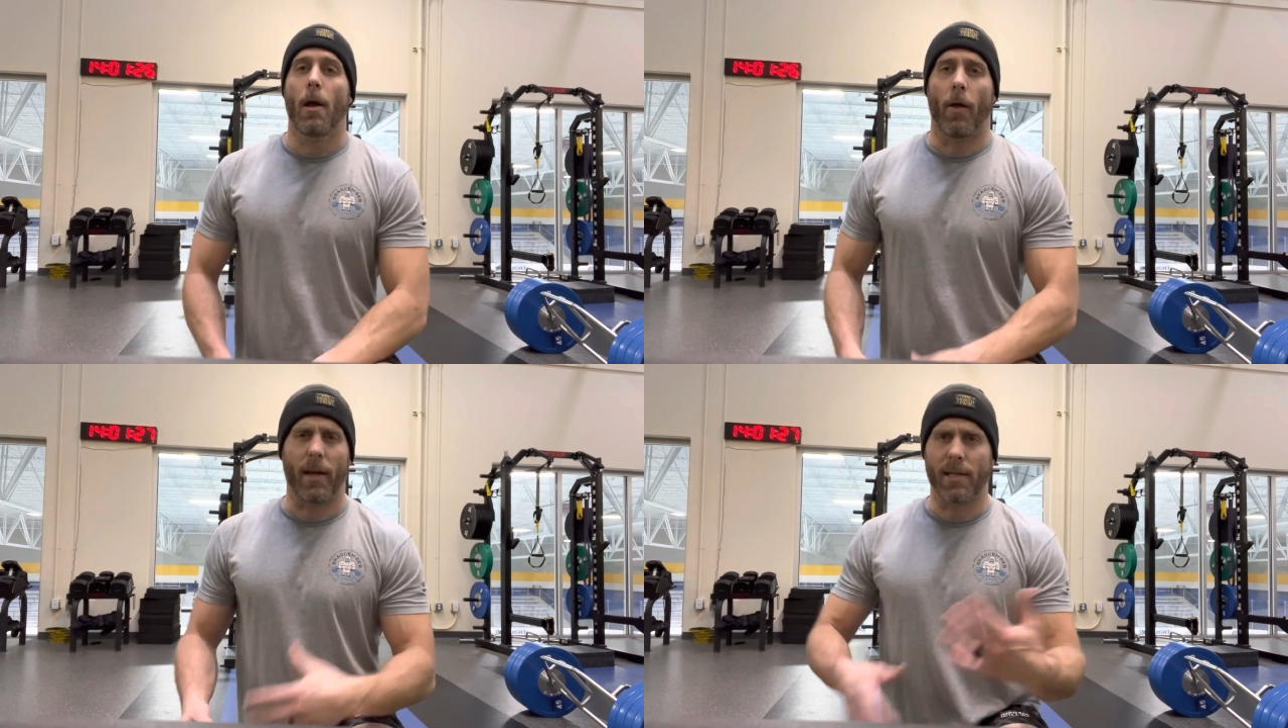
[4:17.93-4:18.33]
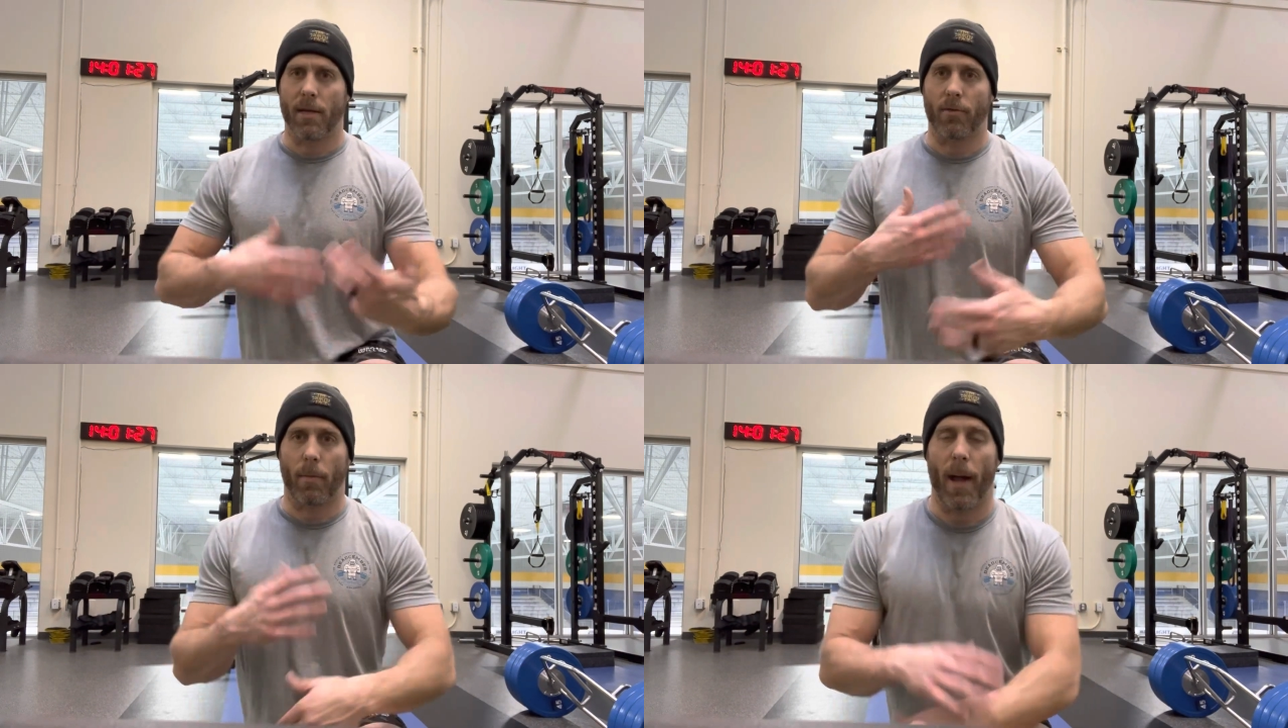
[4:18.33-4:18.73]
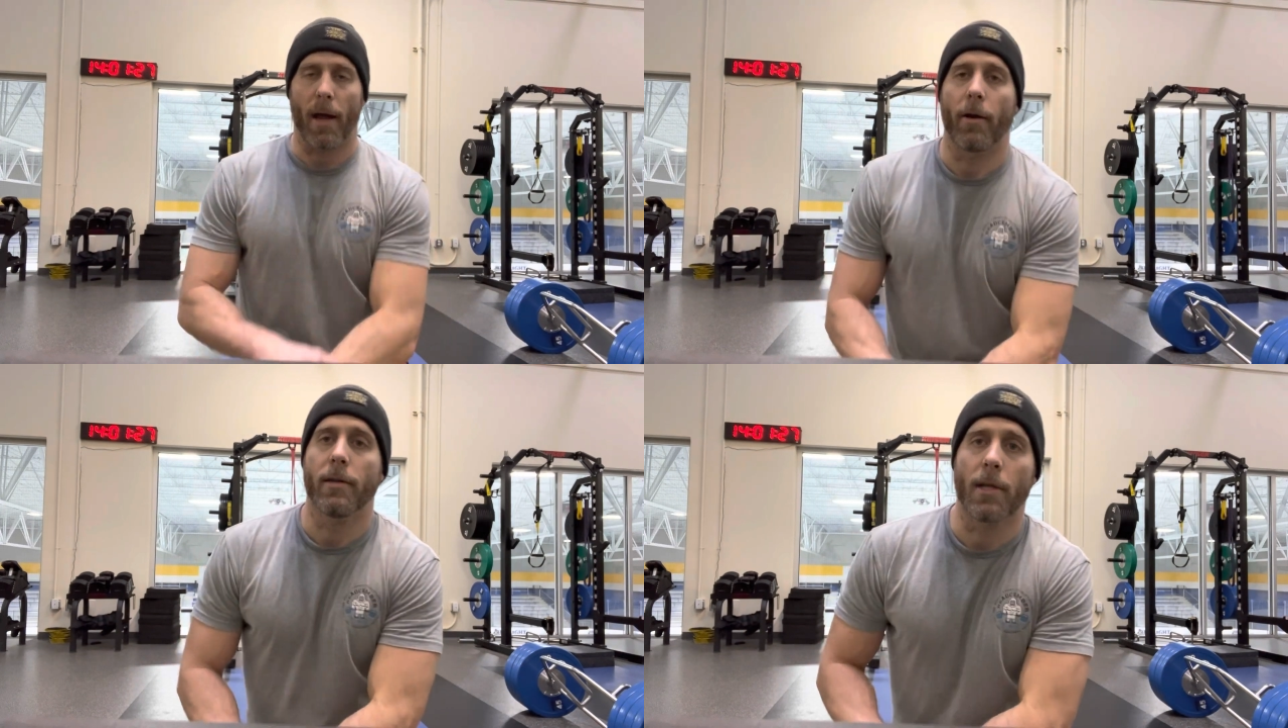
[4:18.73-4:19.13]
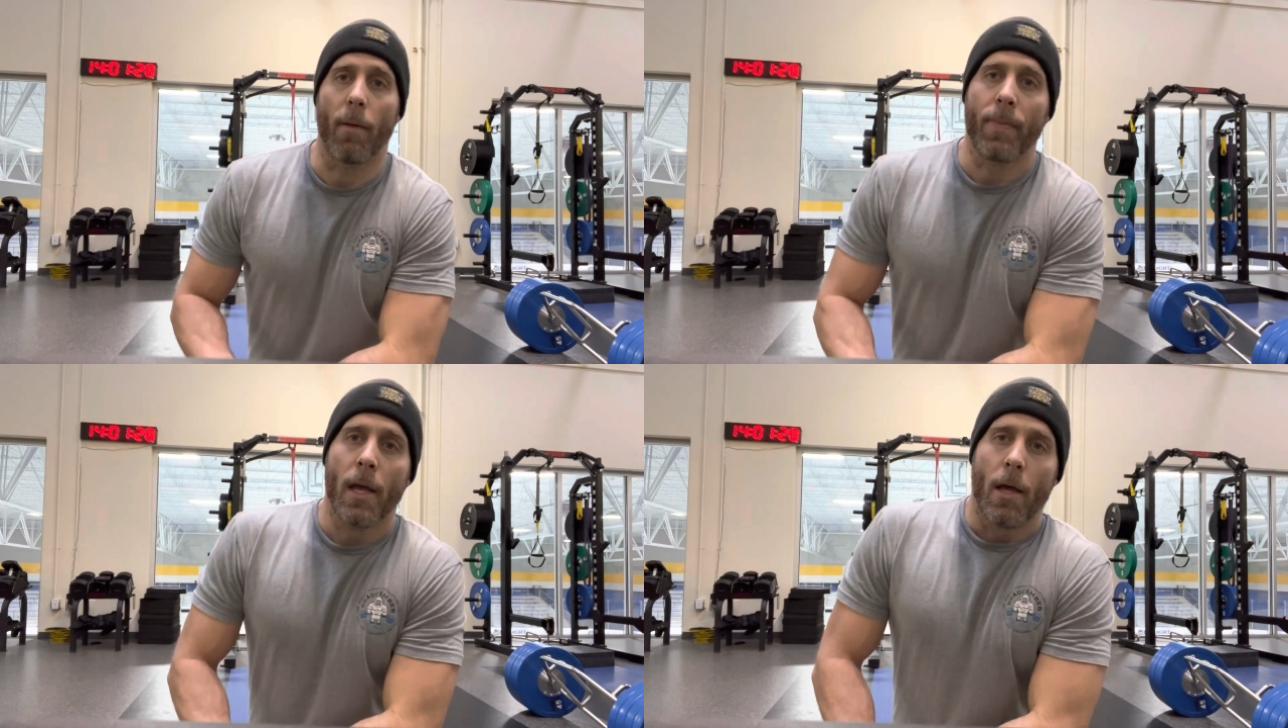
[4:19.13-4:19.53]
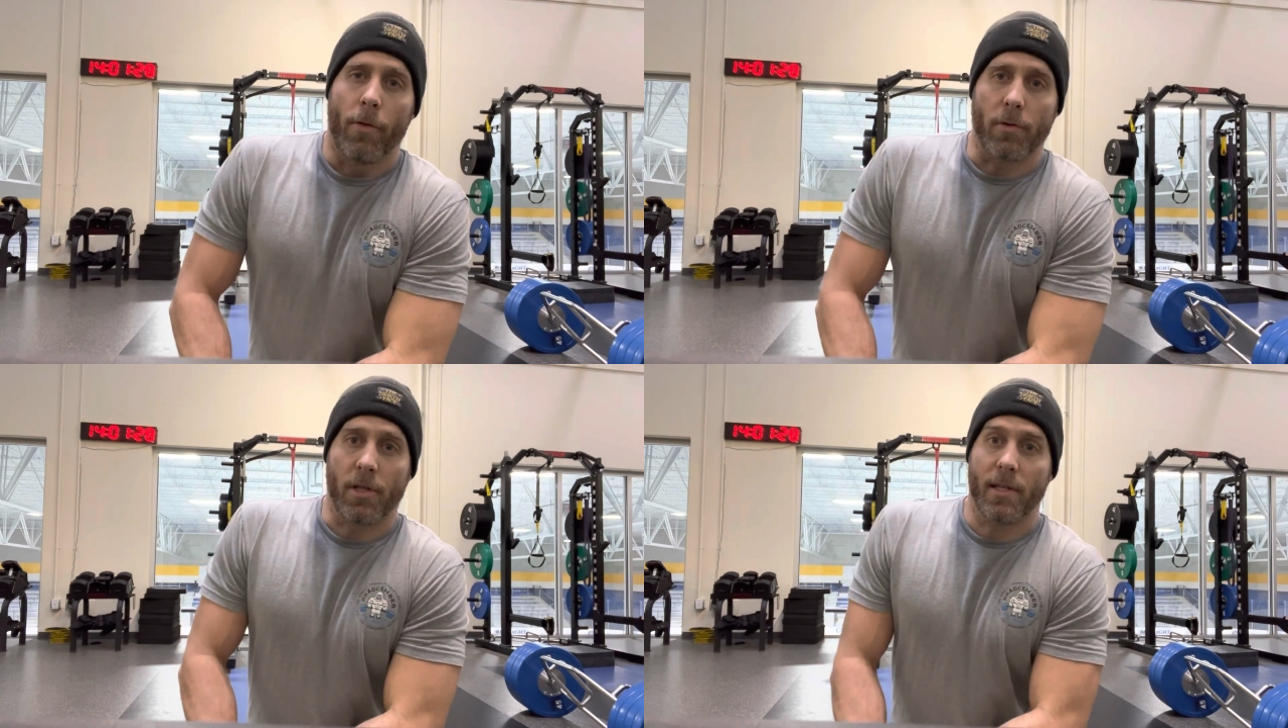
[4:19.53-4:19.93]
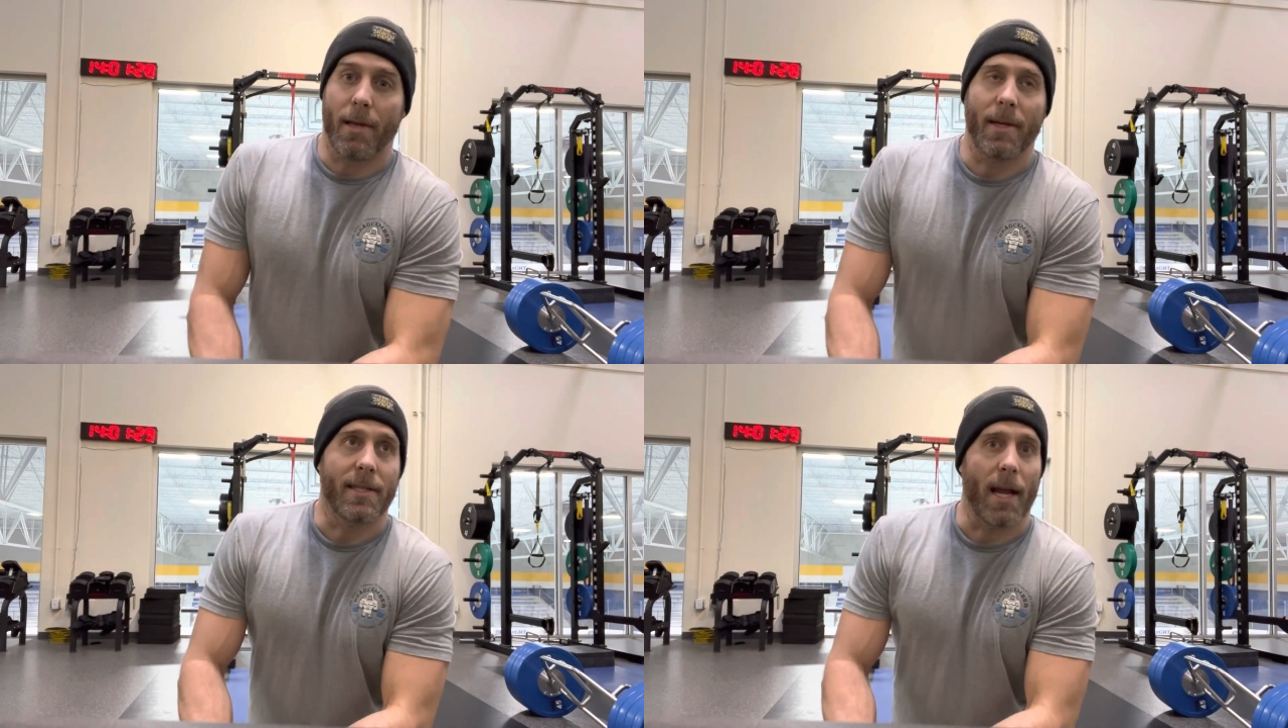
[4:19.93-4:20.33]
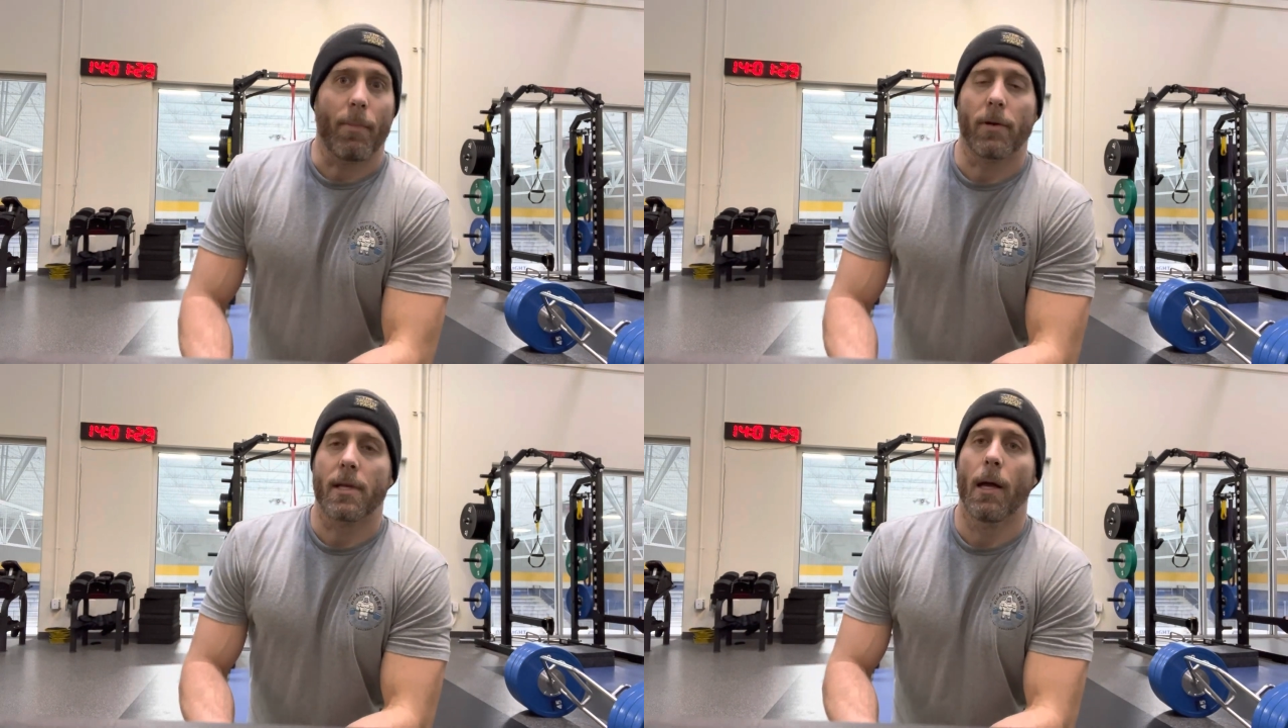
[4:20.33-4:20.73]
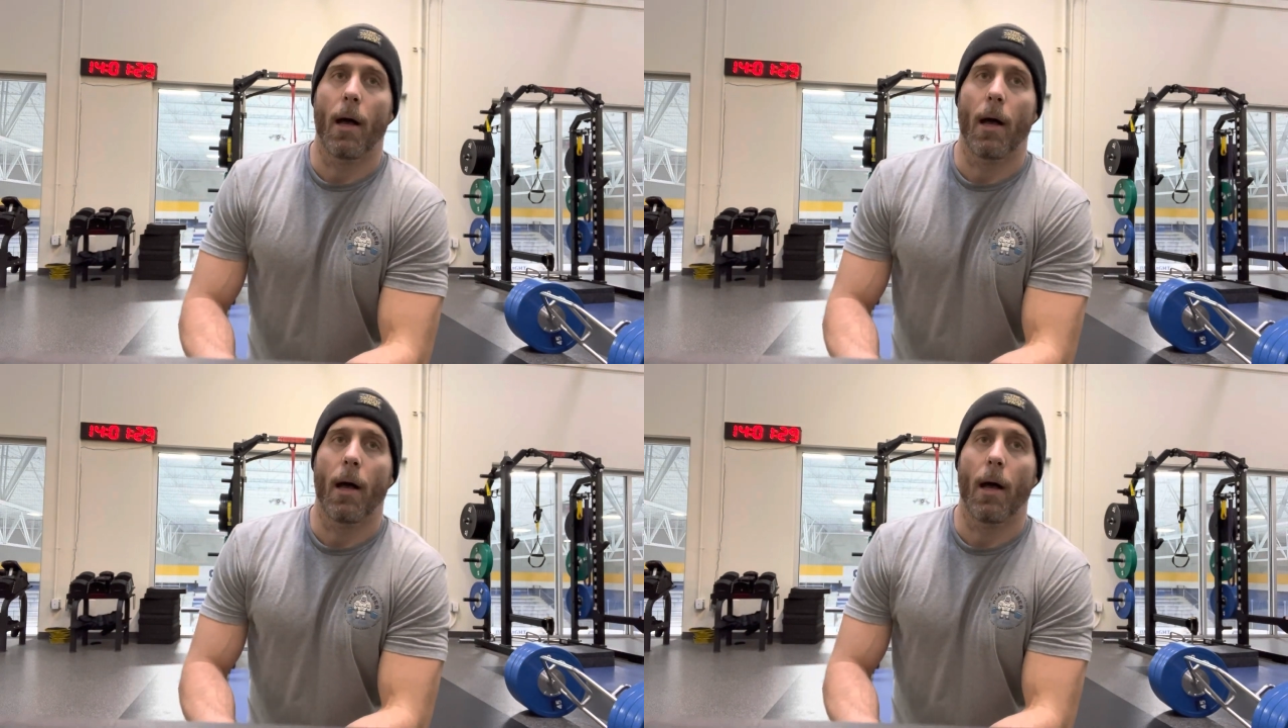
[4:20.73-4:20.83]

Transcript: Or that eccentric pattern. So those are just some examples.